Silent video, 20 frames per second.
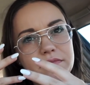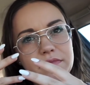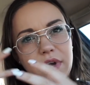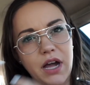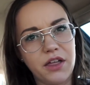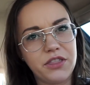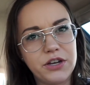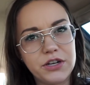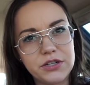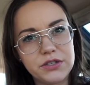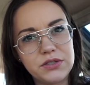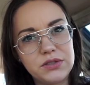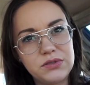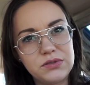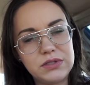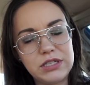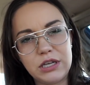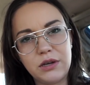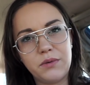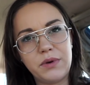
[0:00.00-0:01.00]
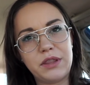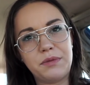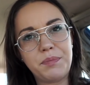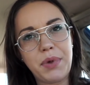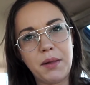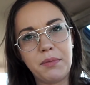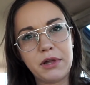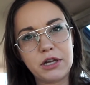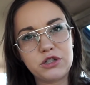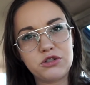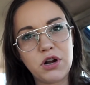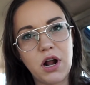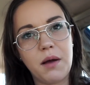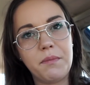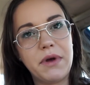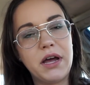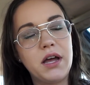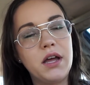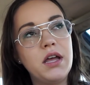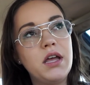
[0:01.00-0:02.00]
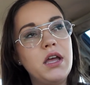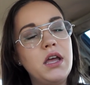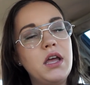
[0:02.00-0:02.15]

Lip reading: others deal with public trauma.